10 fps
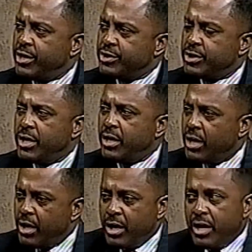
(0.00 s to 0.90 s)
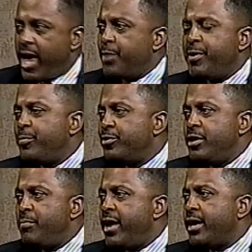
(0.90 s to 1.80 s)
and to see a lot of people
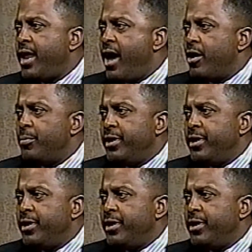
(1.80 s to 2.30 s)
didn't make it out. I